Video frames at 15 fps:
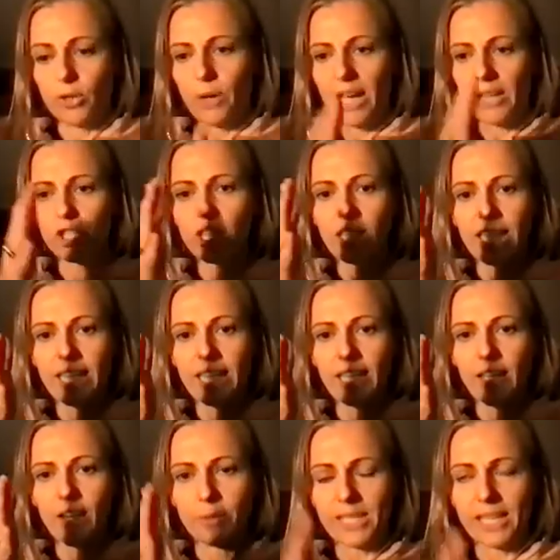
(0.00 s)

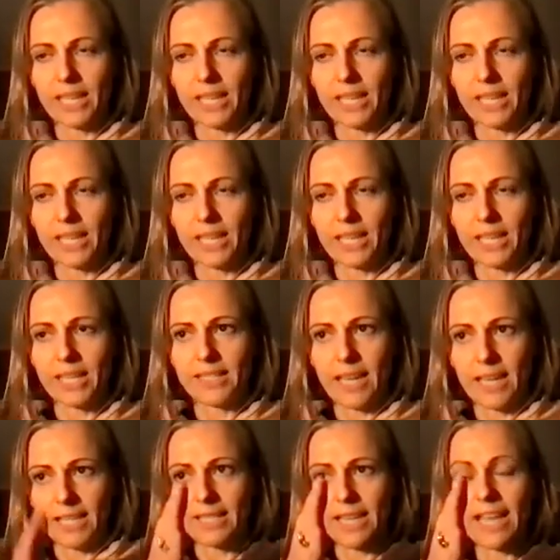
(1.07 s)
actually,
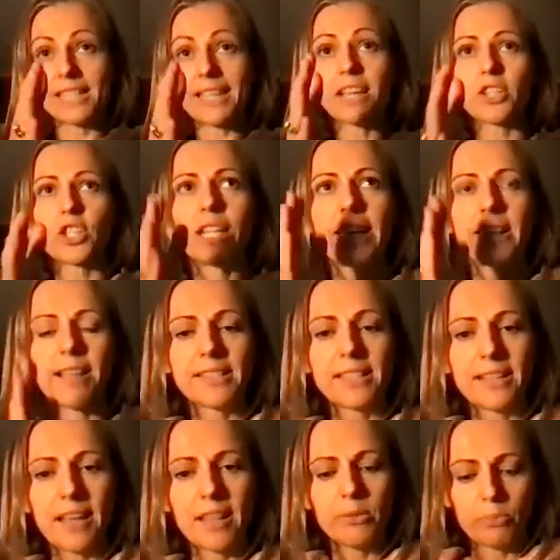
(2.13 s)
is actually, there's
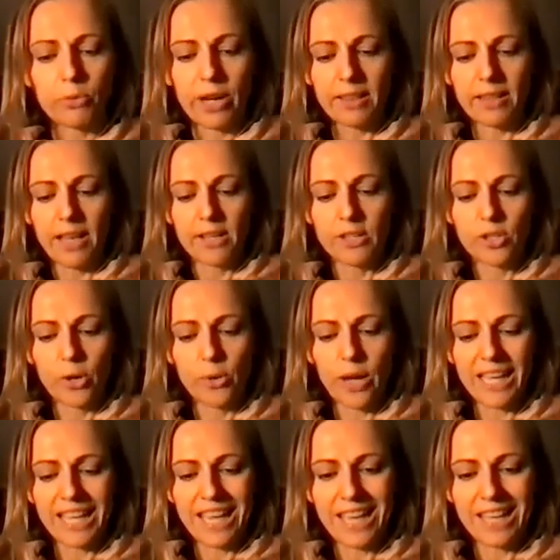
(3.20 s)
another breath. So
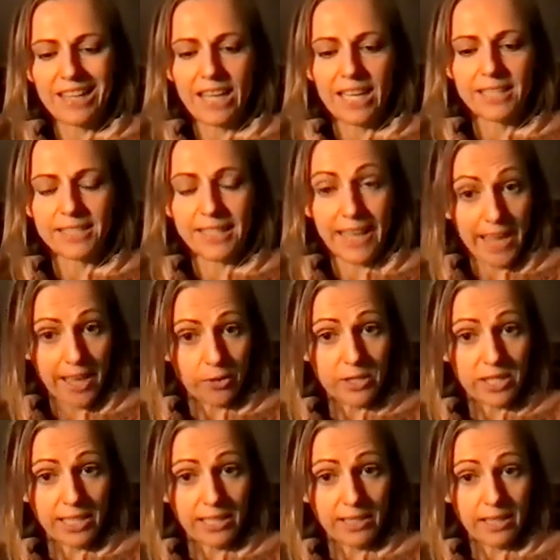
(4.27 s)
again, it's
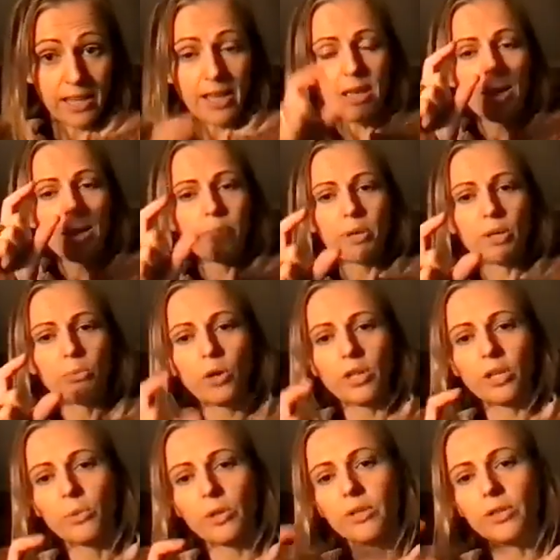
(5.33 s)
counting, but what you
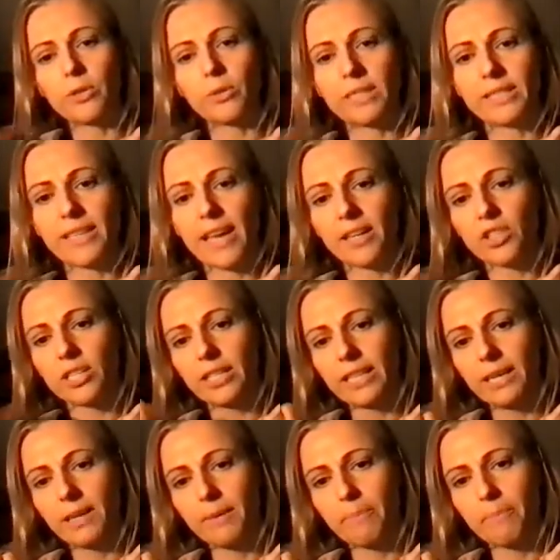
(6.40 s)
want to do is
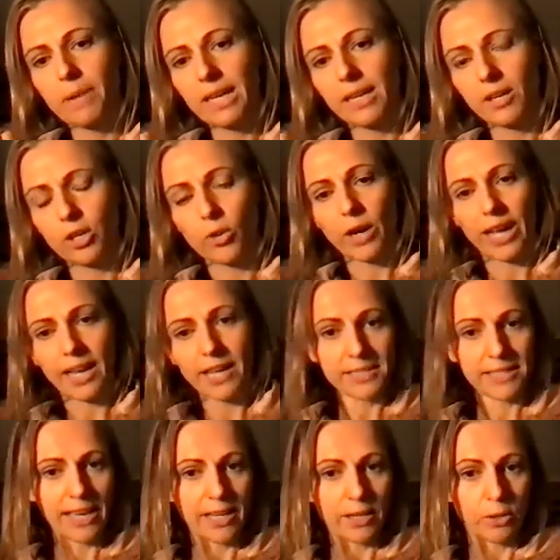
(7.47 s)
actually make your
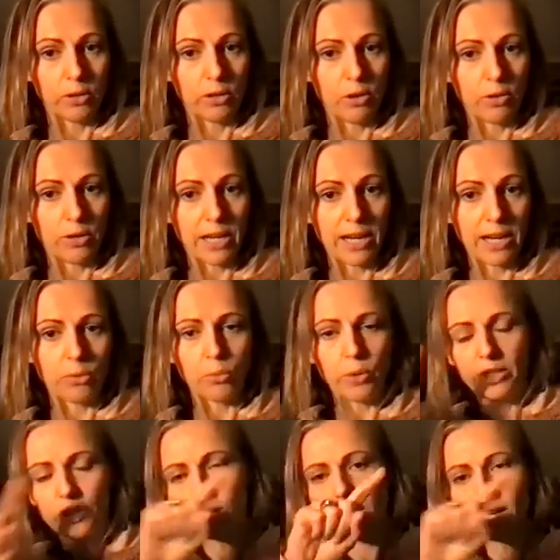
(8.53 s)
exhale longer.
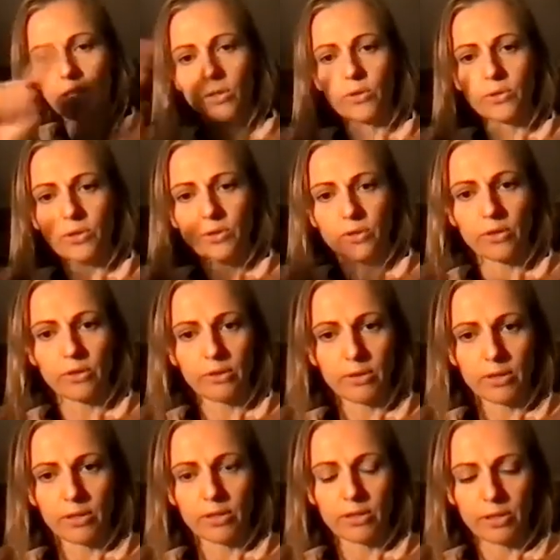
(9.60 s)
When you get used to
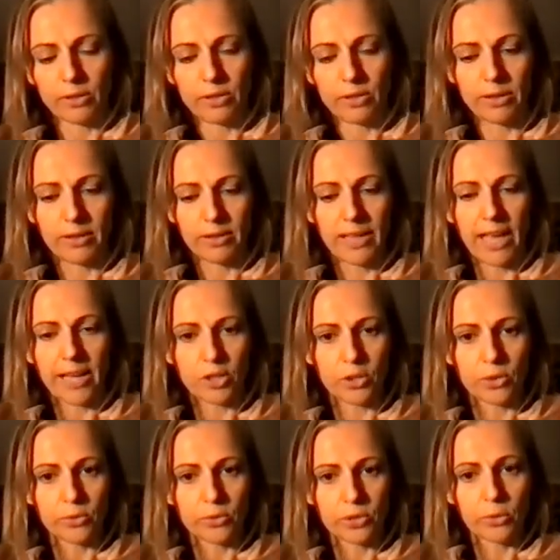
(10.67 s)
the
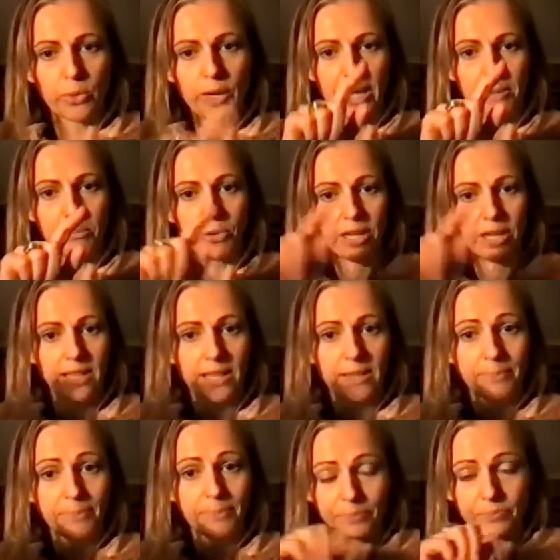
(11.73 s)
actual square breathing,